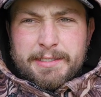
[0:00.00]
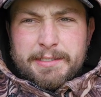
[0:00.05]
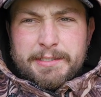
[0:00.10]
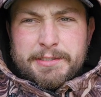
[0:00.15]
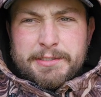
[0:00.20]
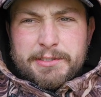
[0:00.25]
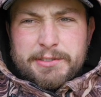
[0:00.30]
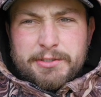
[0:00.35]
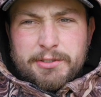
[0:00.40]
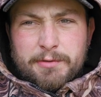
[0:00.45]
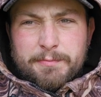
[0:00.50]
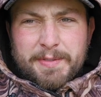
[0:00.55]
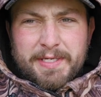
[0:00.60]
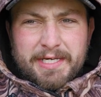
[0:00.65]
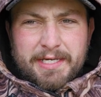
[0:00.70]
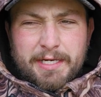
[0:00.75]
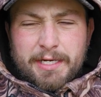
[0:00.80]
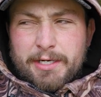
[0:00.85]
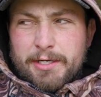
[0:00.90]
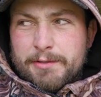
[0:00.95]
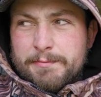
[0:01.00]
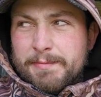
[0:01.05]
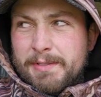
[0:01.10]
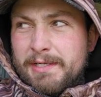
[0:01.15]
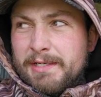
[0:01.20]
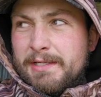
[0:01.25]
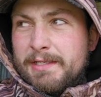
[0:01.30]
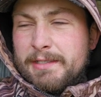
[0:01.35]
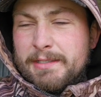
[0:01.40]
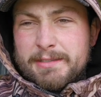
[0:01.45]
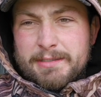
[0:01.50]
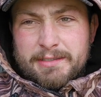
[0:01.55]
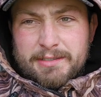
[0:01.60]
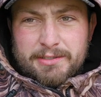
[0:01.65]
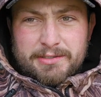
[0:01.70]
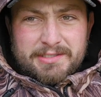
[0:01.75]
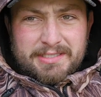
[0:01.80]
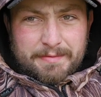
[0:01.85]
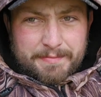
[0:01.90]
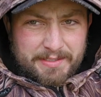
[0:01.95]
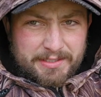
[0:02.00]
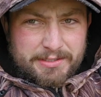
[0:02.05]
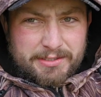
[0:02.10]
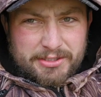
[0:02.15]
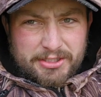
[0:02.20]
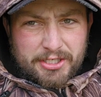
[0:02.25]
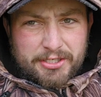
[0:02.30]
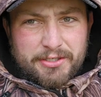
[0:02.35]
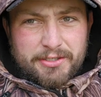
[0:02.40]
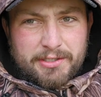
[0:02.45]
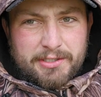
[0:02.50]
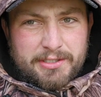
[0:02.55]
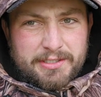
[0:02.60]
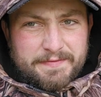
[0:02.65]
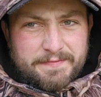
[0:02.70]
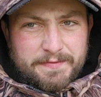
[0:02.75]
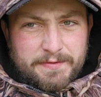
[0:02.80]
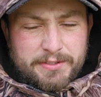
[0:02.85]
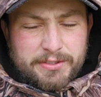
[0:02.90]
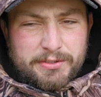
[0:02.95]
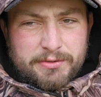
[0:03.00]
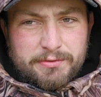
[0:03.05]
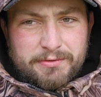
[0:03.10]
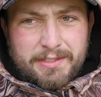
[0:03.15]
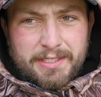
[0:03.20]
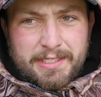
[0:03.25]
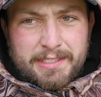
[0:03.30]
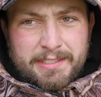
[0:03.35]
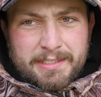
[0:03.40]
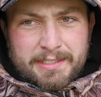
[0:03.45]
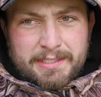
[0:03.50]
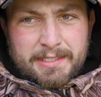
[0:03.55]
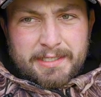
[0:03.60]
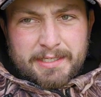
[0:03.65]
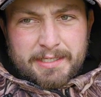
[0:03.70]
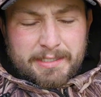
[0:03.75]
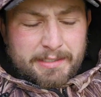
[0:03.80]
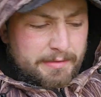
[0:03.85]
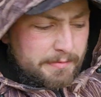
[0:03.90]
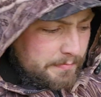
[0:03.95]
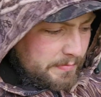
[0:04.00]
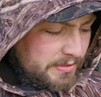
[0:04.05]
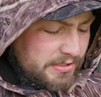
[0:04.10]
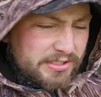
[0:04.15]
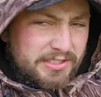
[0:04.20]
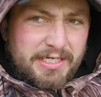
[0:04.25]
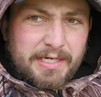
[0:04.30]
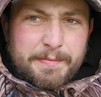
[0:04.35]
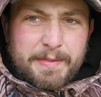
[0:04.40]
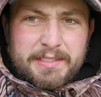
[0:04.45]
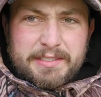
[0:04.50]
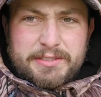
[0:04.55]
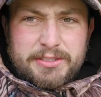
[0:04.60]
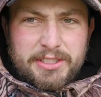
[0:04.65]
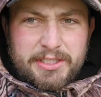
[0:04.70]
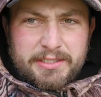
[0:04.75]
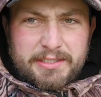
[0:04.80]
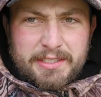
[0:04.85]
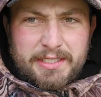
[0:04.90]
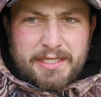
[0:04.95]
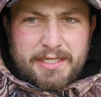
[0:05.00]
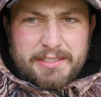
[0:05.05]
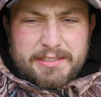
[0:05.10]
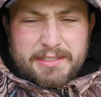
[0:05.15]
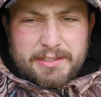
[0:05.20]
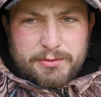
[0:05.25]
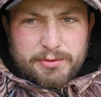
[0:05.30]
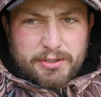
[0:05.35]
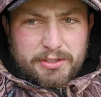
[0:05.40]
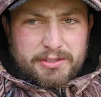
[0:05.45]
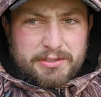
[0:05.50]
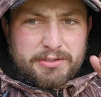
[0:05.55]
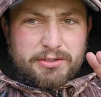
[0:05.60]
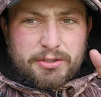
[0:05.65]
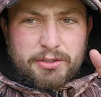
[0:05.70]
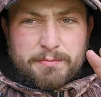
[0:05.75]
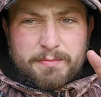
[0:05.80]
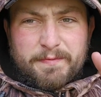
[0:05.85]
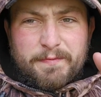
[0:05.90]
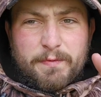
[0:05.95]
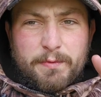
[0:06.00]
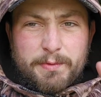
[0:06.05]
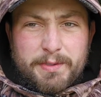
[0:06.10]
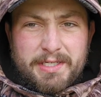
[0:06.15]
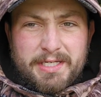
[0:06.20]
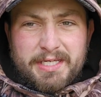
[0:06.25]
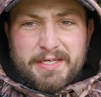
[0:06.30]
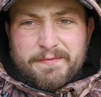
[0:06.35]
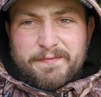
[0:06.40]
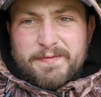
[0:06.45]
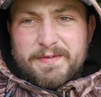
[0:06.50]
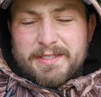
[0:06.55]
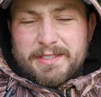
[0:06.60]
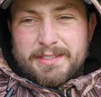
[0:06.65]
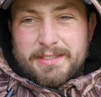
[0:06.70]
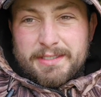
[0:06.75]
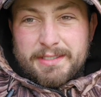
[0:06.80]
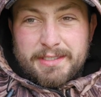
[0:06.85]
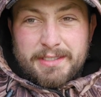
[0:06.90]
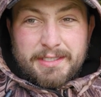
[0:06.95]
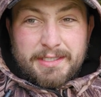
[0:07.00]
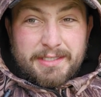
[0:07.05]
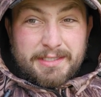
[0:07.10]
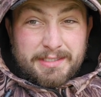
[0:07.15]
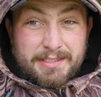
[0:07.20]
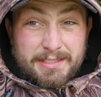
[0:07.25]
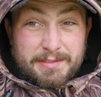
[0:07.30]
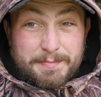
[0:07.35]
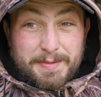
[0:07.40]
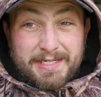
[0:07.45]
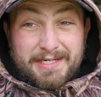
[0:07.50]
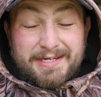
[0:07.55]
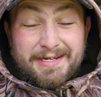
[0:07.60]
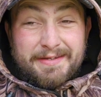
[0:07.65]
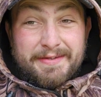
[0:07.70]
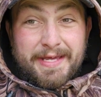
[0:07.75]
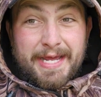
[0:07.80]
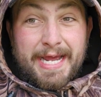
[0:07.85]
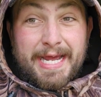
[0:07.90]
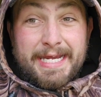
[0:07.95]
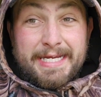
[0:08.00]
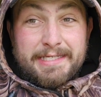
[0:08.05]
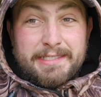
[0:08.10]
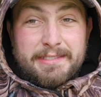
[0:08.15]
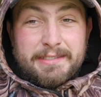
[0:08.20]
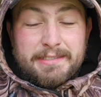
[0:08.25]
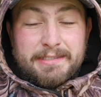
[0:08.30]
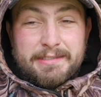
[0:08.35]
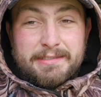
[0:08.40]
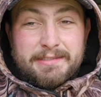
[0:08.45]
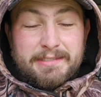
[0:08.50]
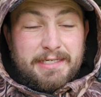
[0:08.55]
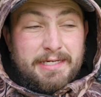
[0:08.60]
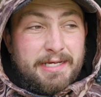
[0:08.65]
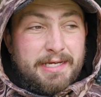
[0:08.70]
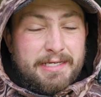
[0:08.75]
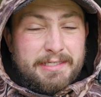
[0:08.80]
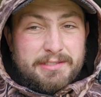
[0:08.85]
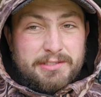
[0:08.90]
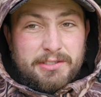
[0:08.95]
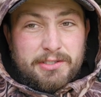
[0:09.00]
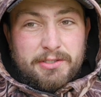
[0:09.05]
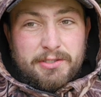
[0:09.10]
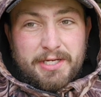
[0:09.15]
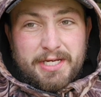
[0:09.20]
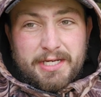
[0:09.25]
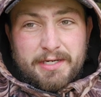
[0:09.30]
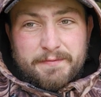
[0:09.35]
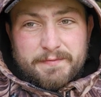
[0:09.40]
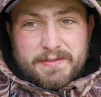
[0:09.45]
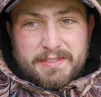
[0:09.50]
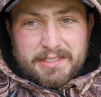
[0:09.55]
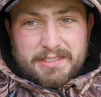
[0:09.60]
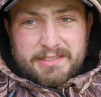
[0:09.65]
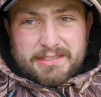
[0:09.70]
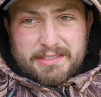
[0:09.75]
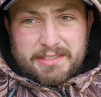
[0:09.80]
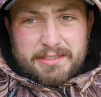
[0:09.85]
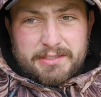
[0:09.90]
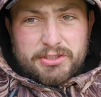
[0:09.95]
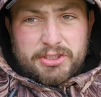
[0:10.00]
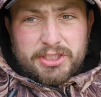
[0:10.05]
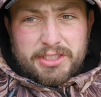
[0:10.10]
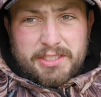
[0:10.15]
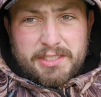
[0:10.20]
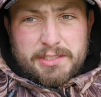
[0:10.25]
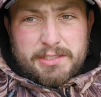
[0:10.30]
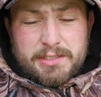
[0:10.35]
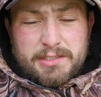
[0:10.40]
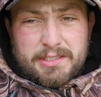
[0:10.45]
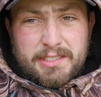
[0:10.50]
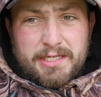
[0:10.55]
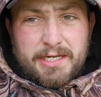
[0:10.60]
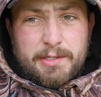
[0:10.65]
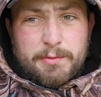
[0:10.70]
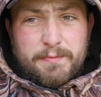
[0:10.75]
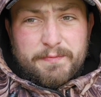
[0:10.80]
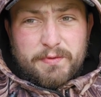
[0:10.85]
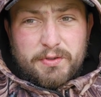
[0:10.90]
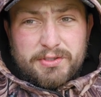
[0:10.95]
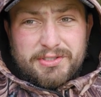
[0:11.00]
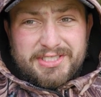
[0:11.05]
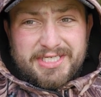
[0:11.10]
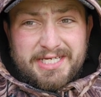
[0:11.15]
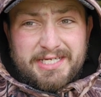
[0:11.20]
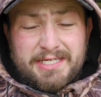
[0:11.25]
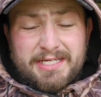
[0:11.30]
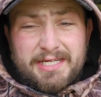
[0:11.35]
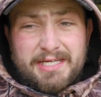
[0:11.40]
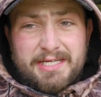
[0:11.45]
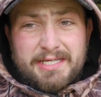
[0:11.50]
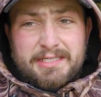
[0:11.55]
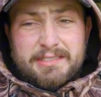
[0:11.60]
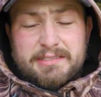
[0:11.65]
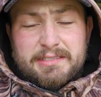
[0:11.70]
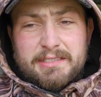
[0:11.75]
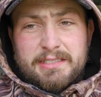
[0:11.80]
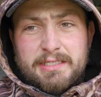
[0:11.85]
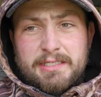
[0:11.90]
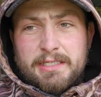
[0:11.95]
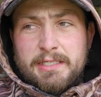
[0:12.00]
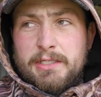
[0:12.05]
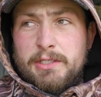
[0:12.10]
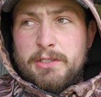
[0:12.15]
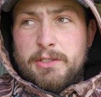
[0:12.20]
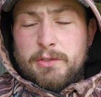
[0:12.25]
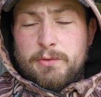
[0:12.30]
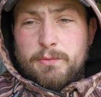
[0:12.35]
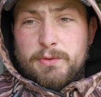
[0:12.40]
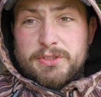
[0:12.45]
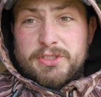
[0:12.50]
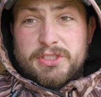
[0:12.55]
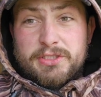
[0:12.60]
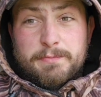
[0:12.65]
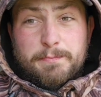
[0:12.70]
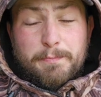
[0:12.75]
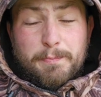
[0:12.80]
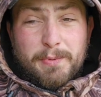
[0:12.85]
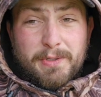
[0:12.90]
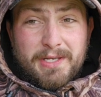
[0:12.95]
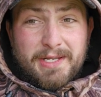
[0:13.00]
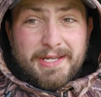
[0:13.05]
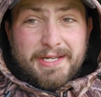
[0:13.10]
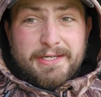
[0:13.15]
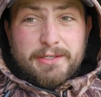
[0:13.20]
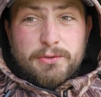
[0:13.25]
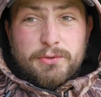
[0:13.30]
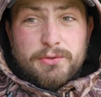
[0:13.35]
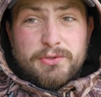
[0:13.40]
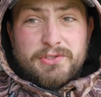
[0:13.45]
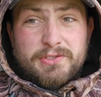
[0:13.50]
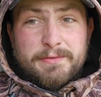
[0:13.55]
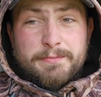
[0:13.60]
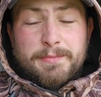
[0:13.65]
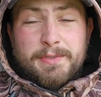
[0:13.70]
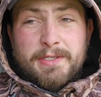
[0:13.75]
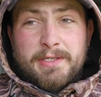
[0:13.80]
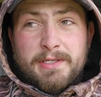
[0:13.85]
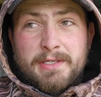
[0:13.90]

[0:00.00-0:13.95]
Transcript: Just got back home. I got something to show you guys very shortly. Just came out to check the eggs. There was only 2 before we left. There's been another 8 today. So out of 16 chickens, today we've got 10 eggs, which is bloody awesome.